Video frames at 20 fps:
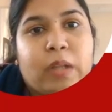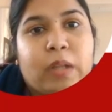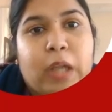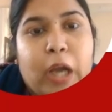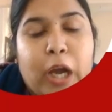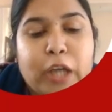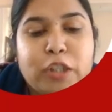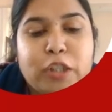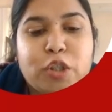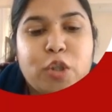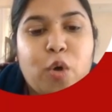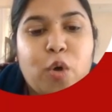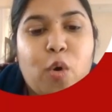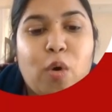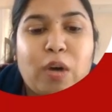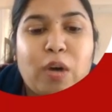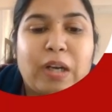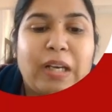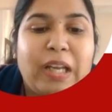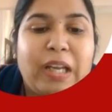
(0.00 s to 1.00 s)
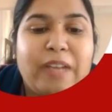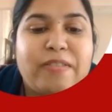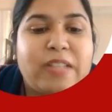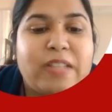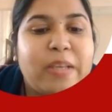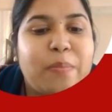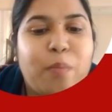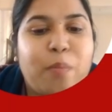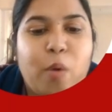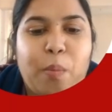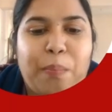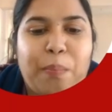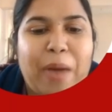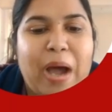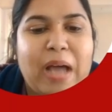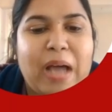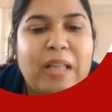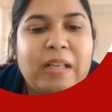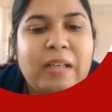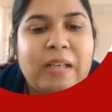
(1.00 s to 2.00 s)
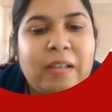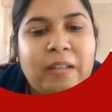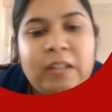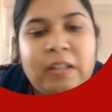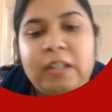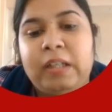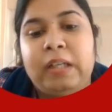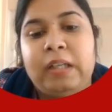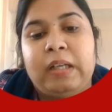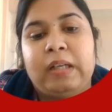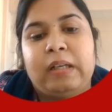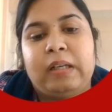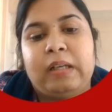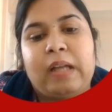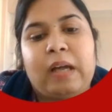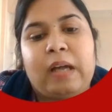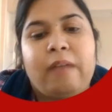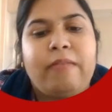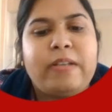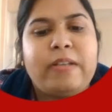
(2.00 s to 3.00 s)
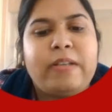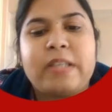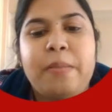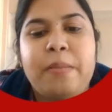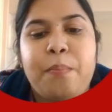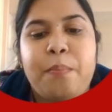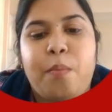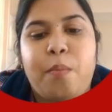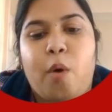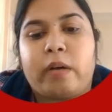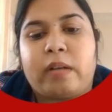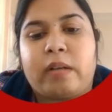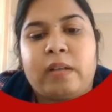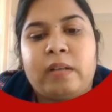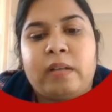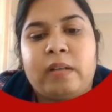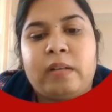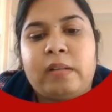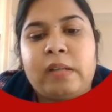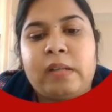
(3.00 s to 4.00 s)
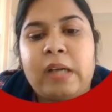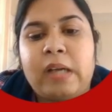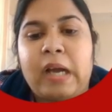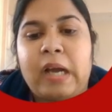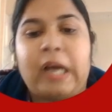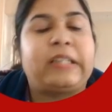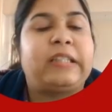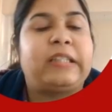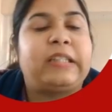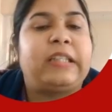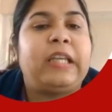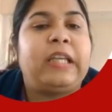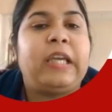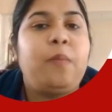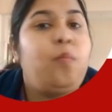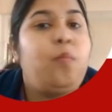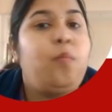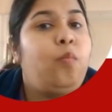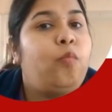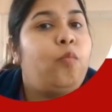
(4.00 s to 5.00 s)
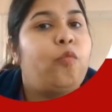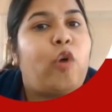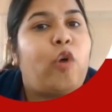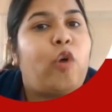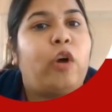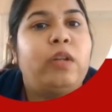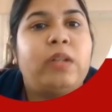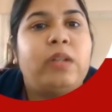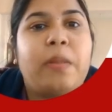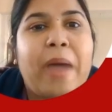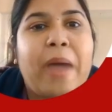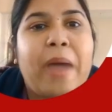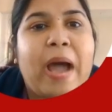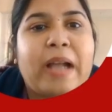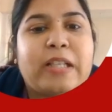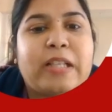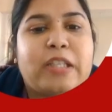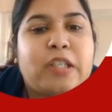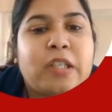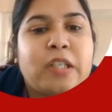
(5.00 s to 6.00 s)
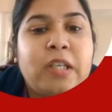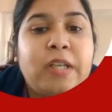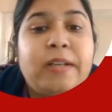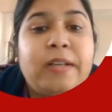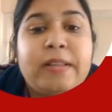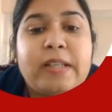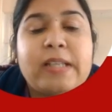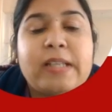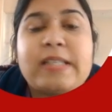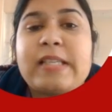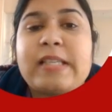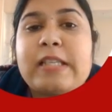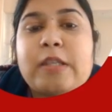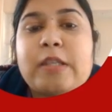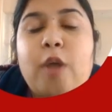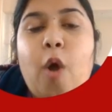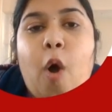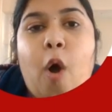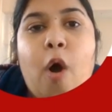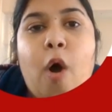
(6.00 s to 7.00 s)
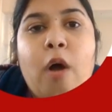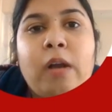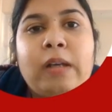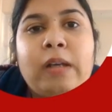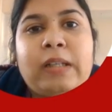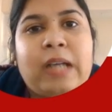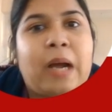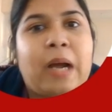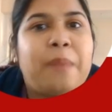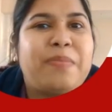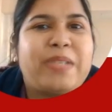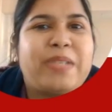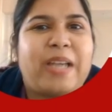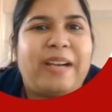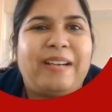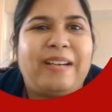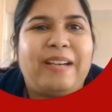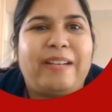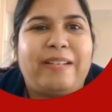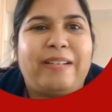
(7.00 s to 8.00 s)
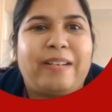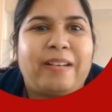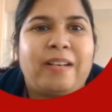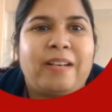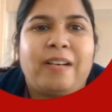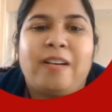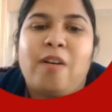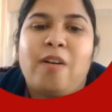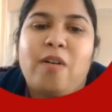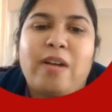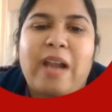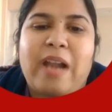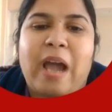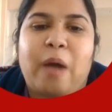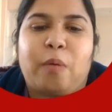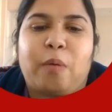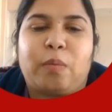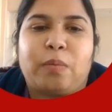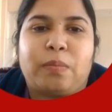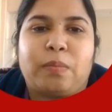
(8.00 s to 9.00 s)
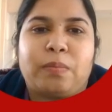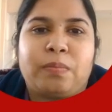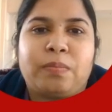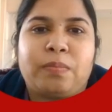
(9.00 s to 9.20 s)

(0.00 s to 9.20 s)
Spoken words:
Ashok lives in Bhopal. Love is important. A team won the match. This is all comes under noun.